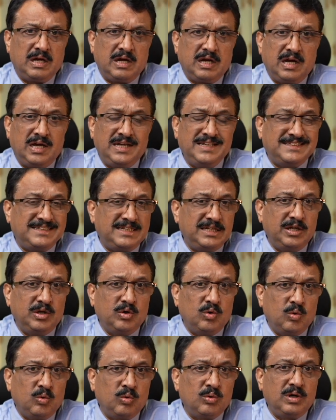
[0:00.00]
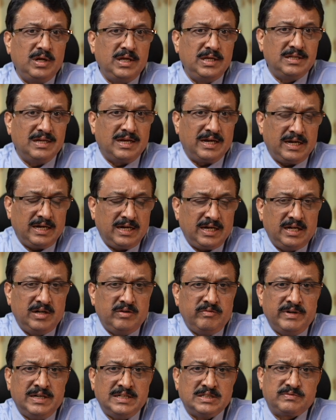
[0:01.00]
I see only the
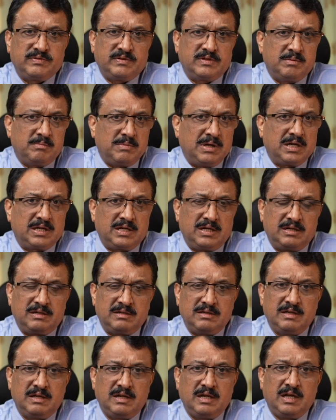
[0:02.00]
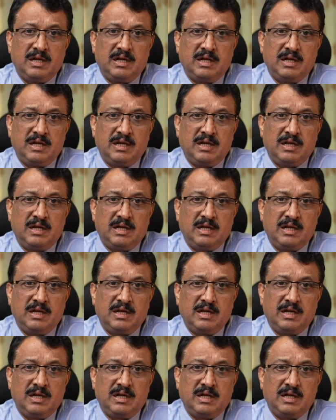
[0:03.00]
headwinds for the market.